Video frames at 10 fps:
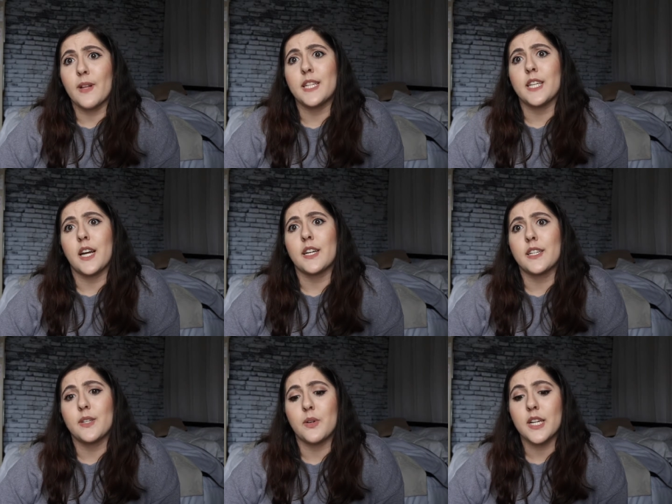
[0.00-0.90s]
really
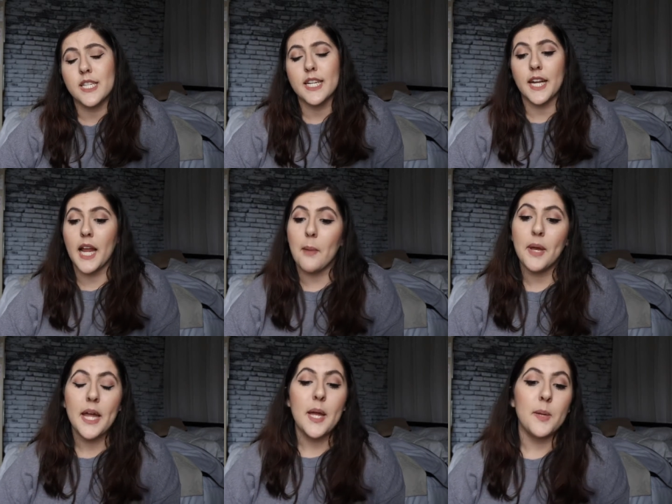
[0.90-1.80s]
tired in order to take a nap.
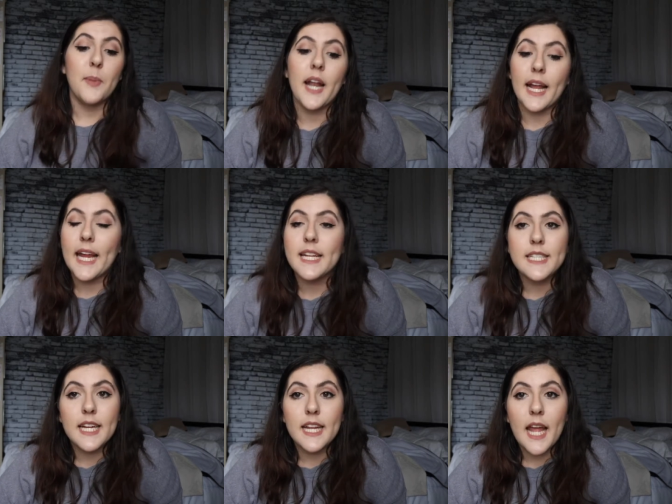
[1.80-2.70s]
But I can't
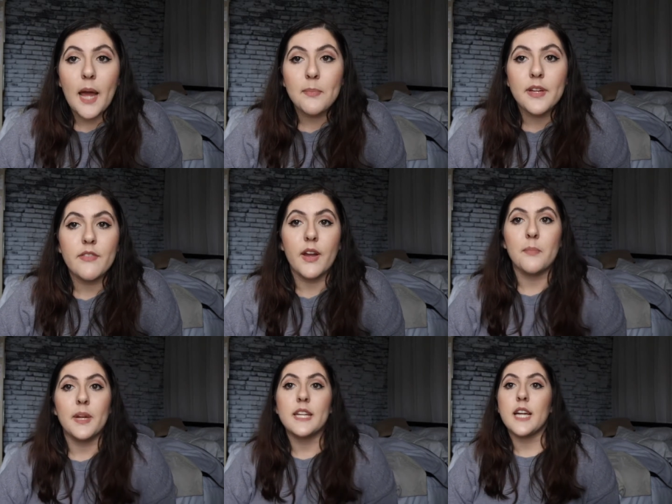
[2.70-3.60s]
take a nap if I
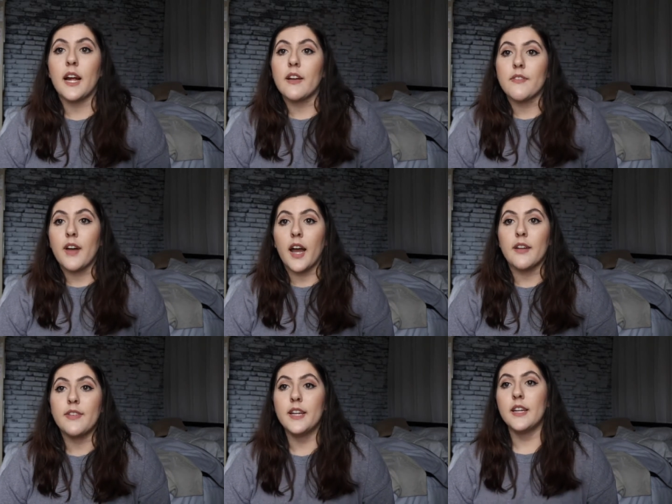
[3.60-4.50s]
get tired at
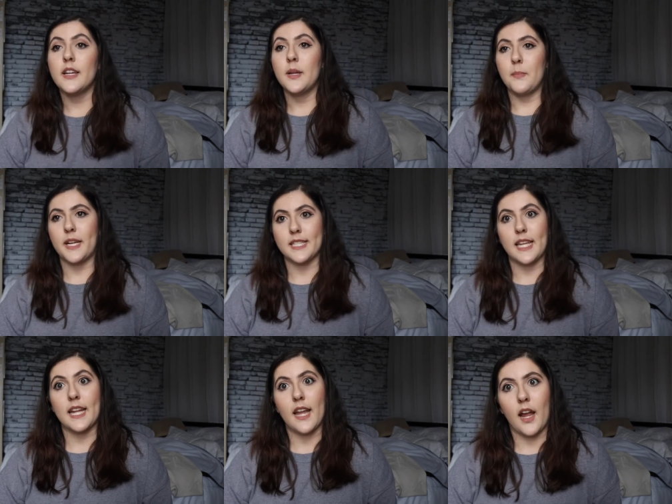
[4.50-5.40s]
5 because
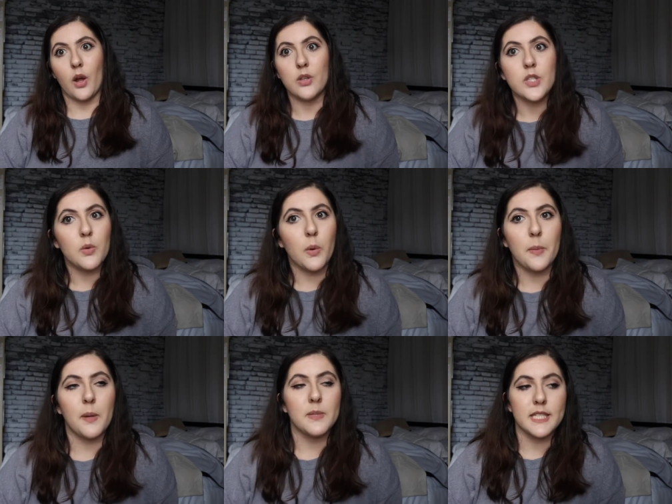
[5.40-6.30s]
then I also won't
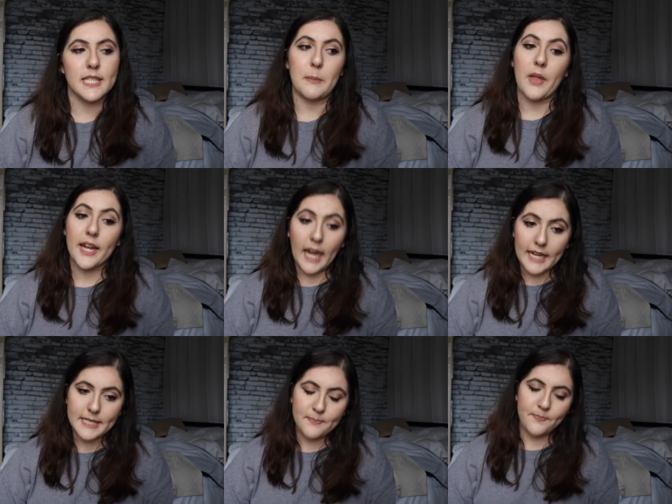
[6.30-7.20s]
be able to sleep that
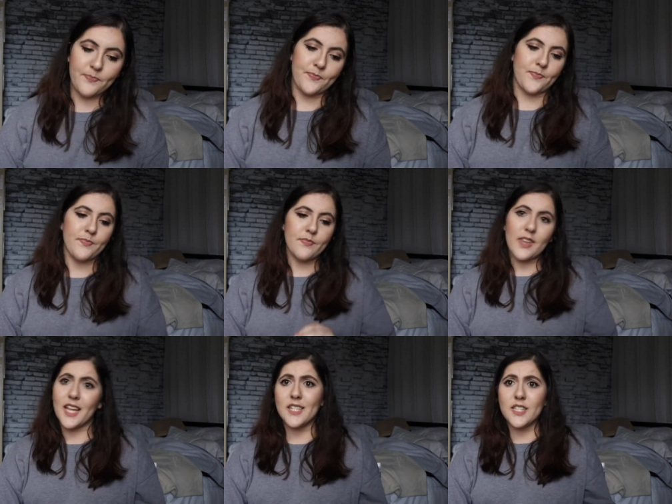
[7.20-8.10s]
night.
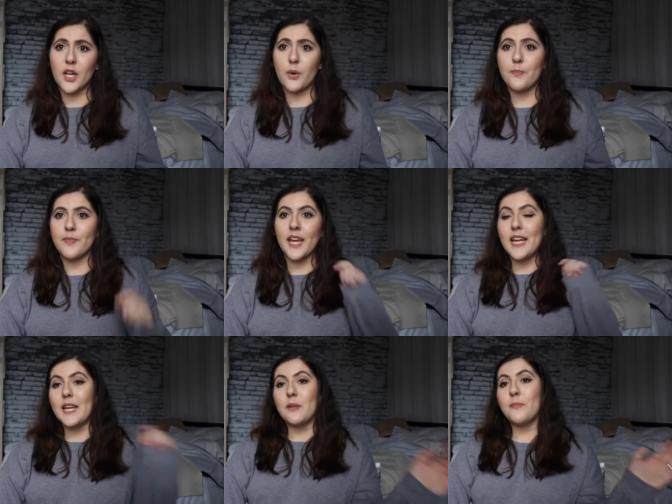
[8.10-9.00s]
So
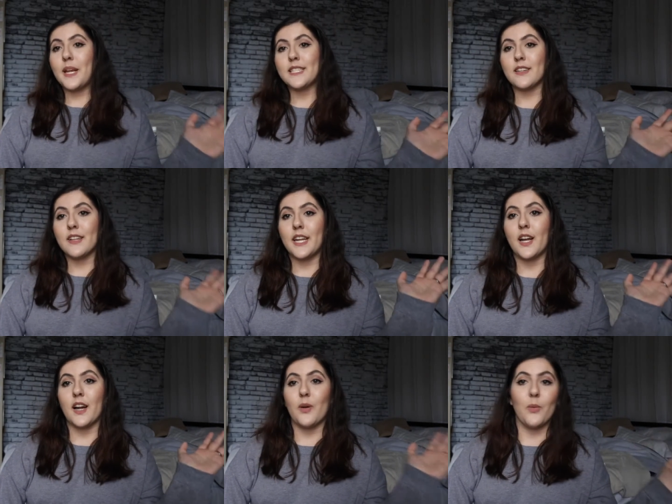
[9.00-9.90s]

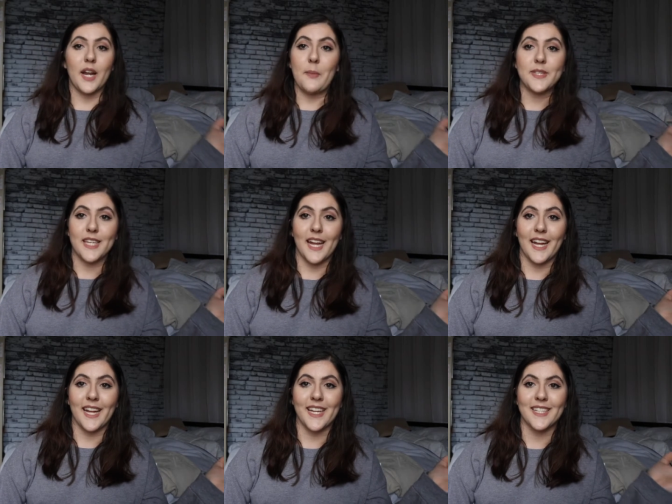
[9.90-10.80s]
basically what I'm
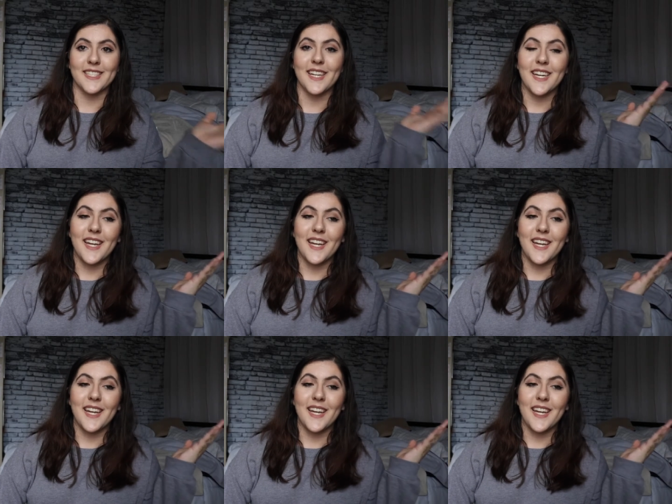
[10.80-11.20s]
saying is